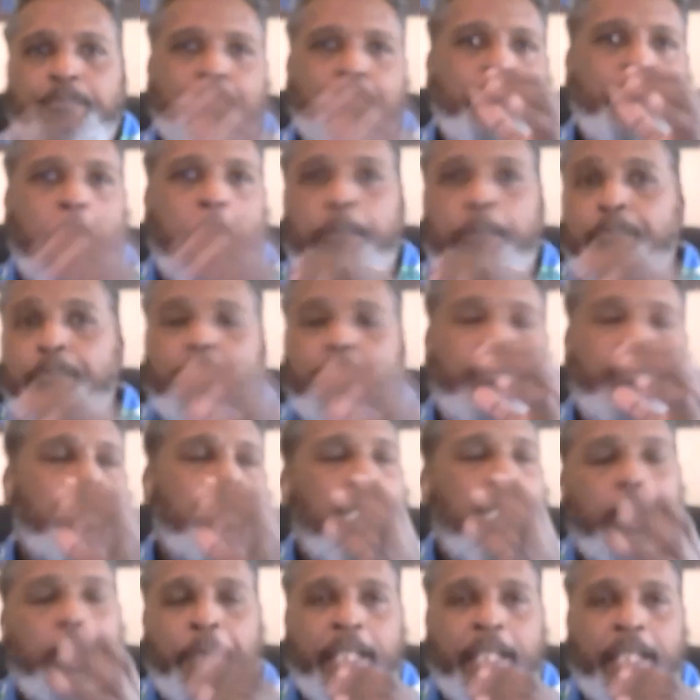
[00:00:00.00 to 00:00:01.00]
a,
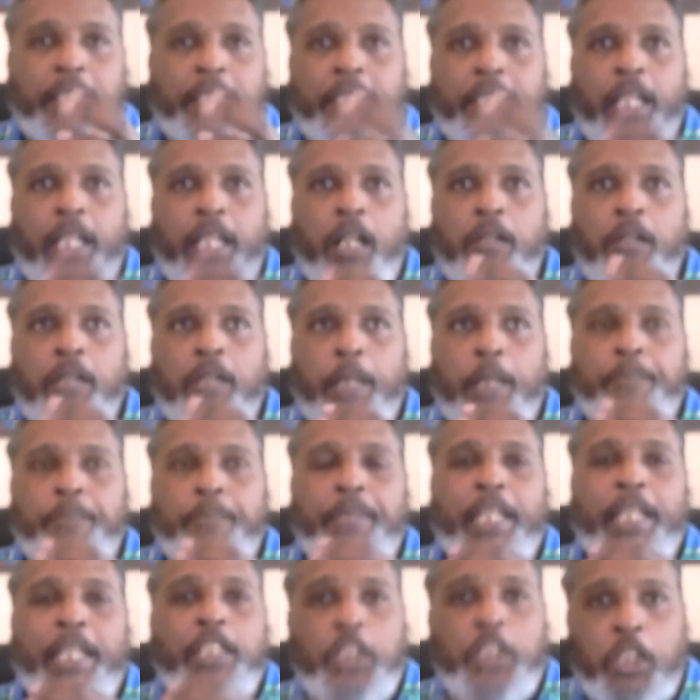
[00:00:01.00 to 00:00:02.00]
a pay scale, a
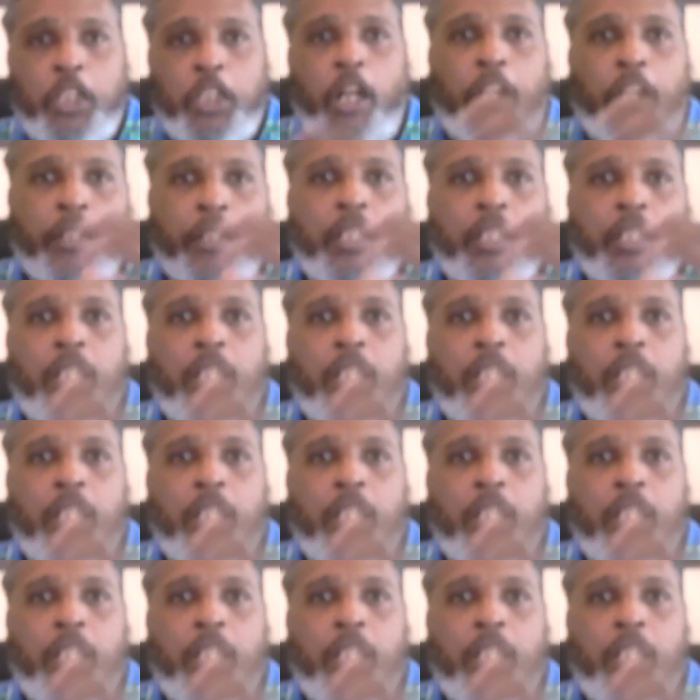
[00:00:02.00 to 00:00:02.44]
pay chart